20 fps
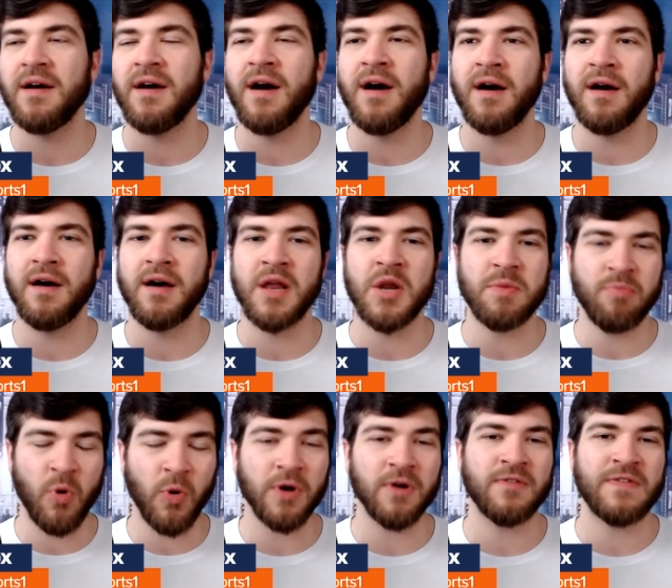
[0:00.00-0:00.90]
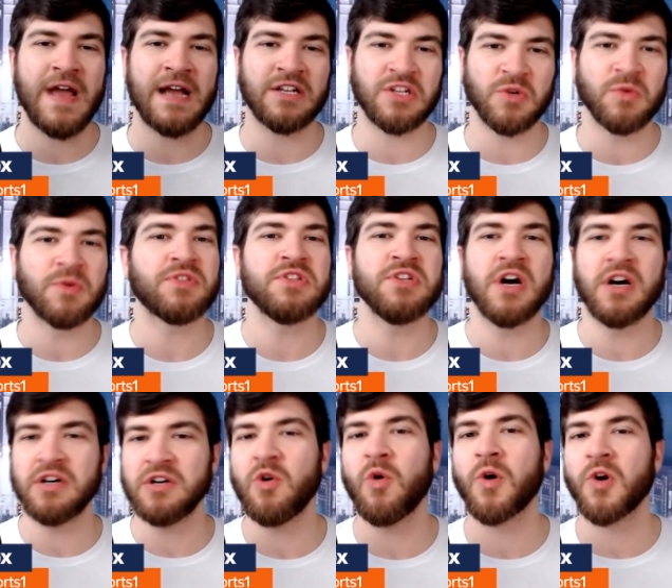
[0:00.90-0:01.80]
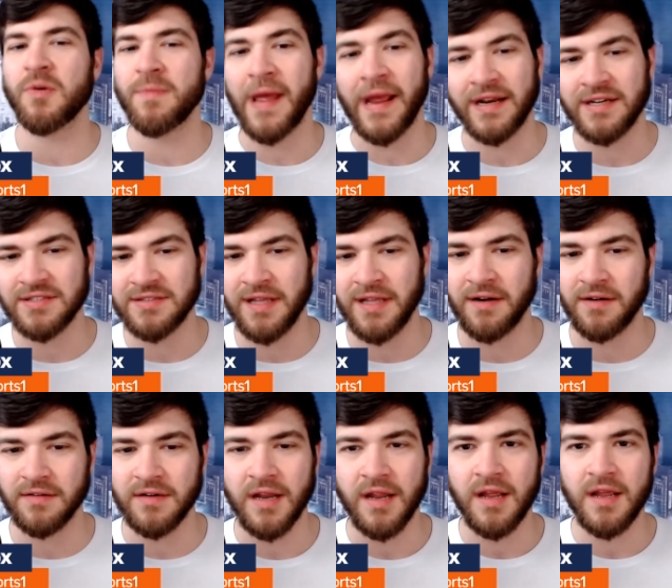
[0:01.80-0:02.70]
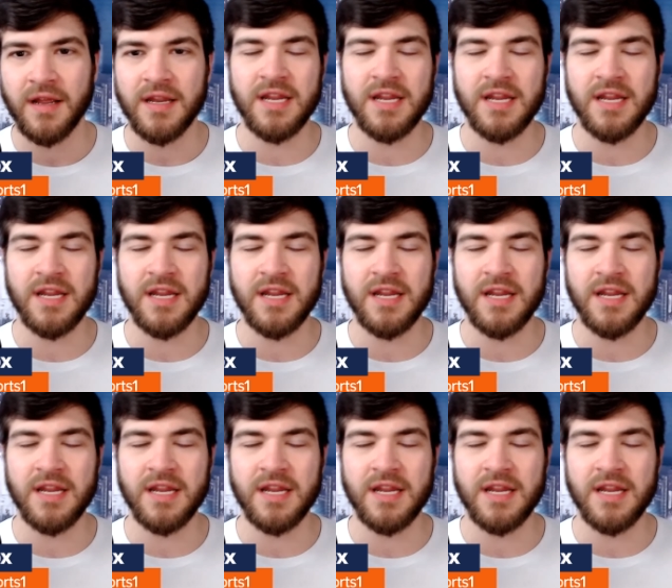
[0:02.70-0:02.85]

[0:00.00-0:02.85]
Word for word: uh, an important factor with young quarterbacks that are